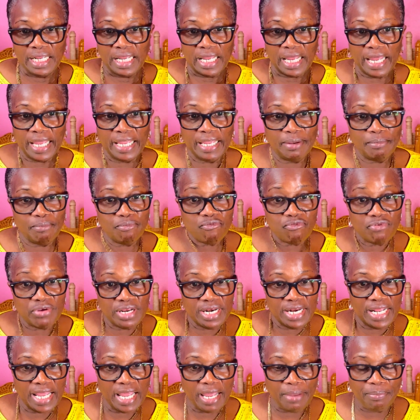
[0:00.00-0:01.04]
I am
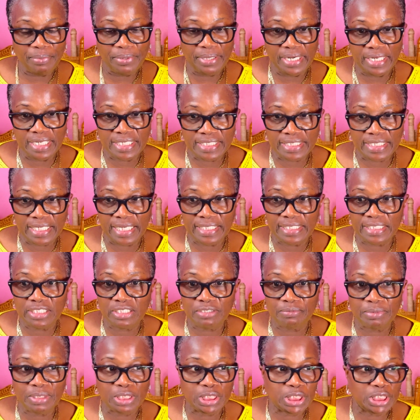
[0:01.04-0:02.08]
really happy and excited to
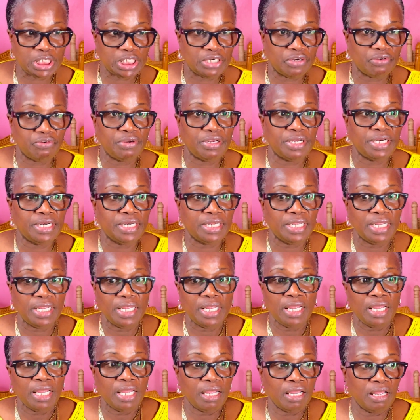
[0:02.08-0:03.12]
be sharing
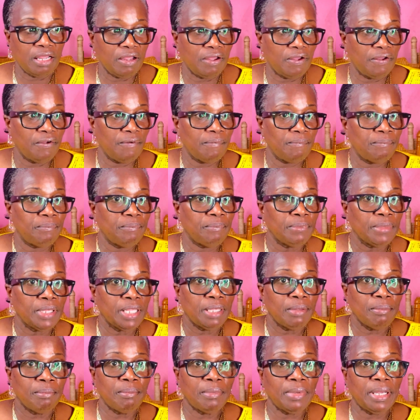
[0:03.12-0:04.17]

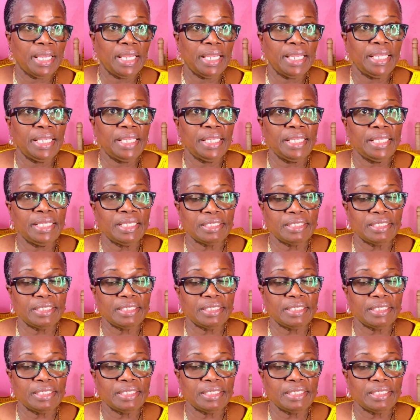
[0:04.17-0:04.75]
my